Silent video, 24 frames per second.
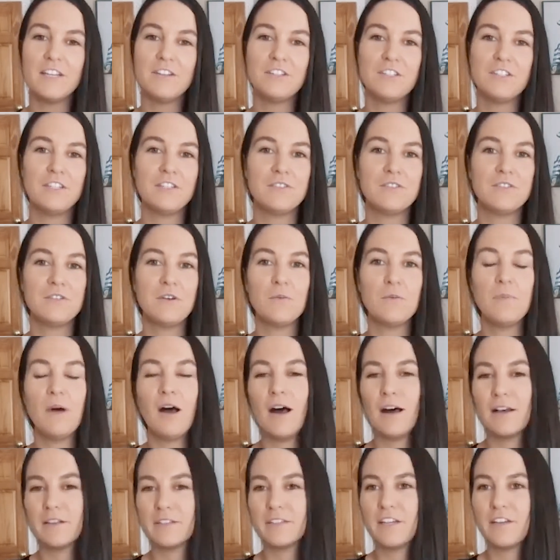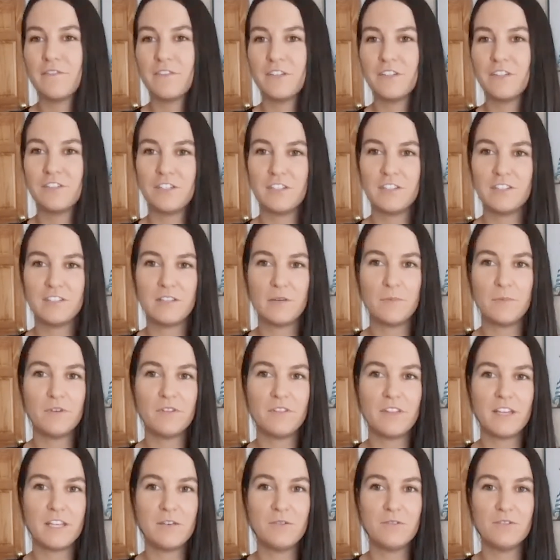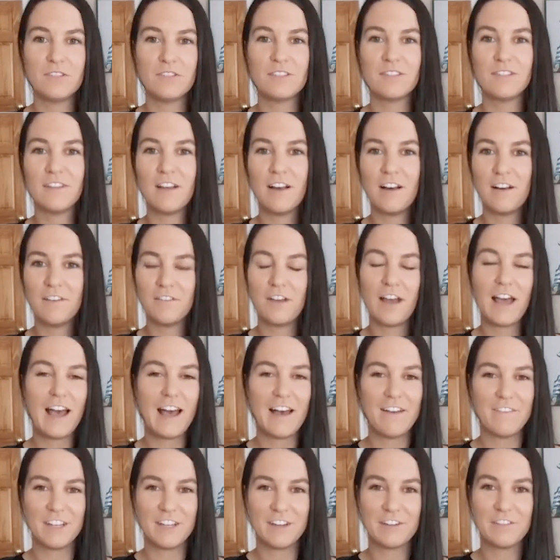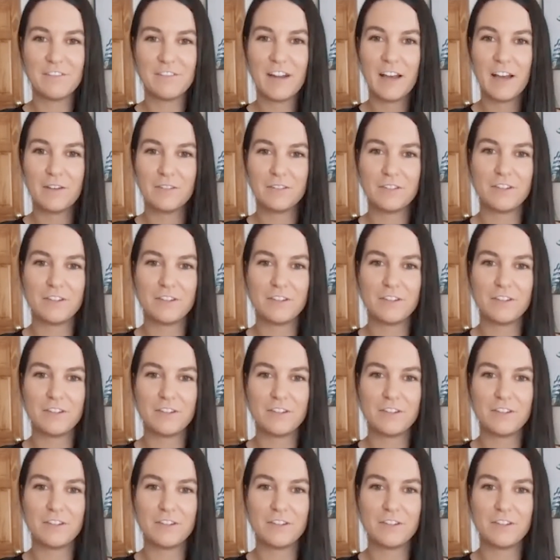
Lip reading: She's so positive, and she's someone that you just love having around.